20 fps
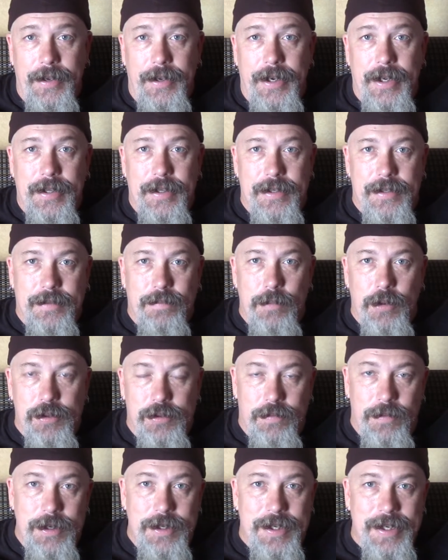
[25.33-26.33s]
In this
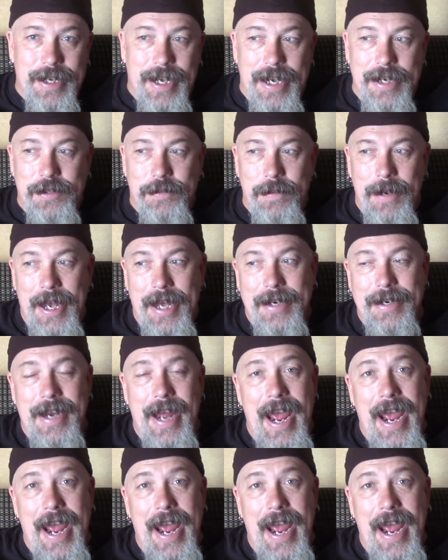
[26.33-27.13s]
most recent case, we had an